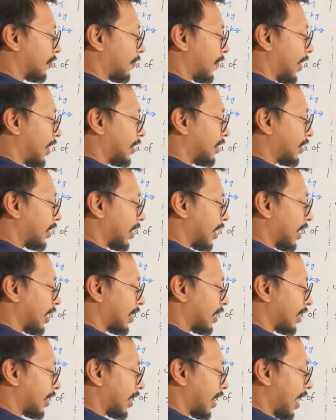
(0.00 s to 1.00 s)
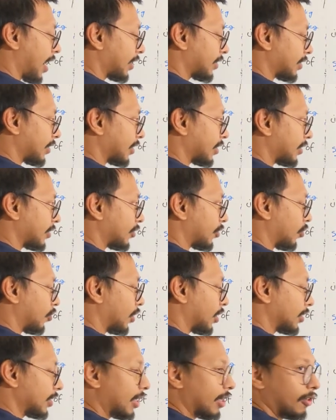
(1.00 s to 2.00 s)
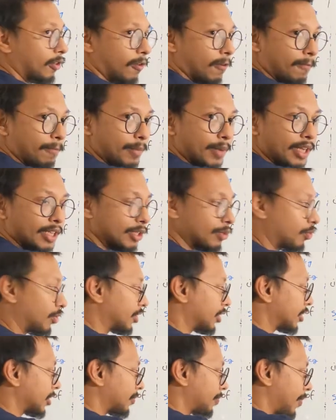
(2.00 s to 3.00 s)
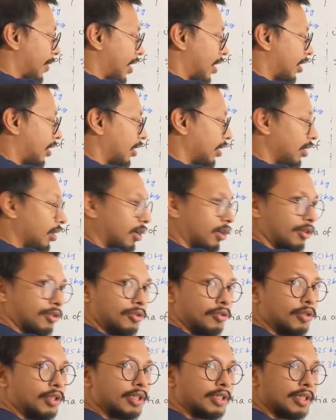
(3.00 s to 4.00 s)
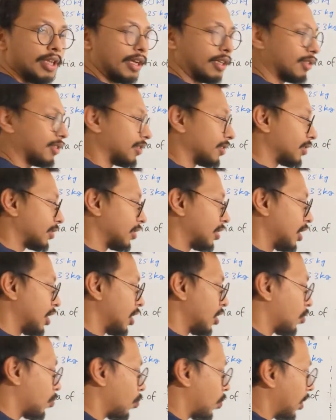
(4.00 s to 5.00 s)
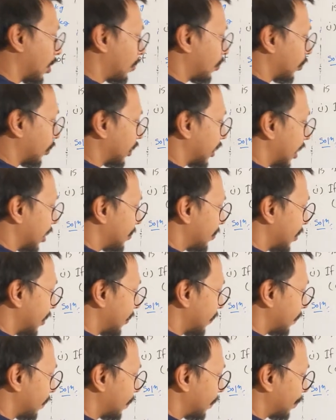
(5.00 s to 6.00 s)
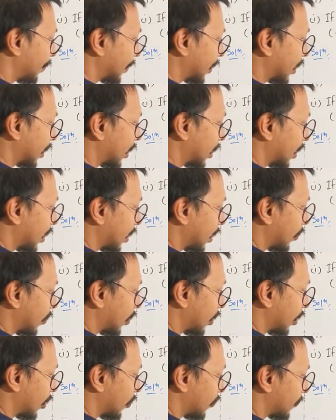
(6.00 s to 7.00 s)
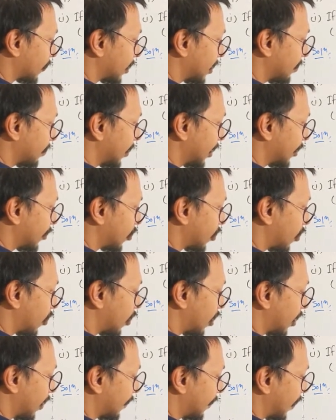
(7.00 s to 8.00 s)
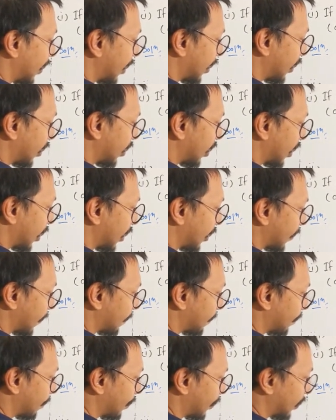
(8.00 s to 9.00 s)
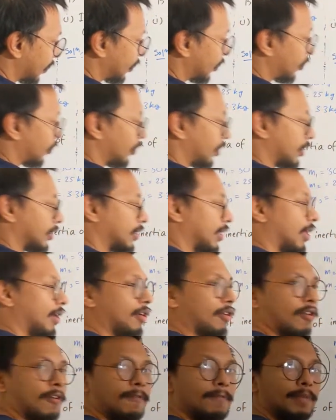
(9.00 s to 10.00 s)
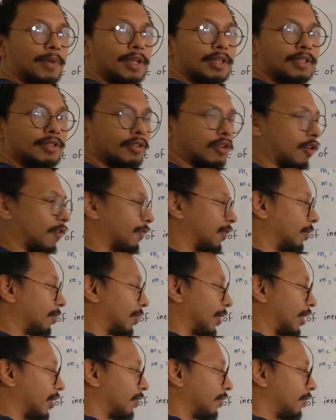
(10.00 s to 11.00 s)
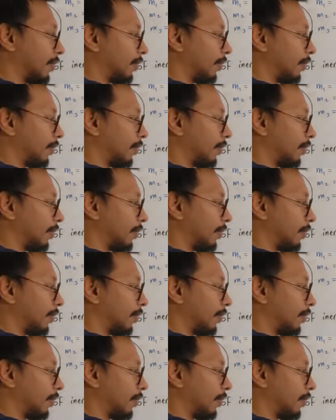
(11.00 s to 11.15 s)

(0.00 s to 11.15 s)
find an axis through the center of mass which is parallel to this axis. What would that be? You simply draw a vertical line through the center of mass of the pen,